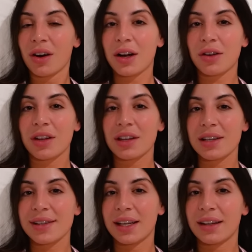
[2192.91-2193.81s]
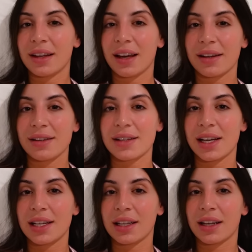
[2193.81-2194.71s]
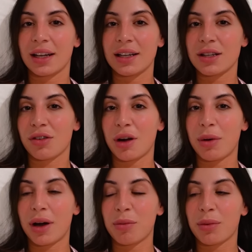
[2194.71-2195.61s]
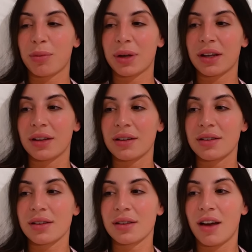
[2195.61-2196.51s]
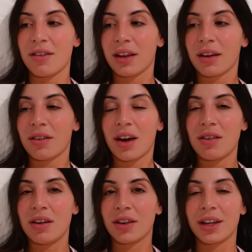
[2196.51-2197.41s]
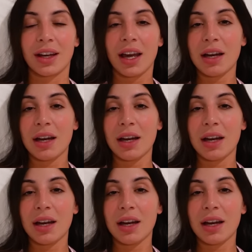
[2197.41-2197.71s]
I don't think there's anything outstanding that I need to wrap up because I feel like I've covered everything.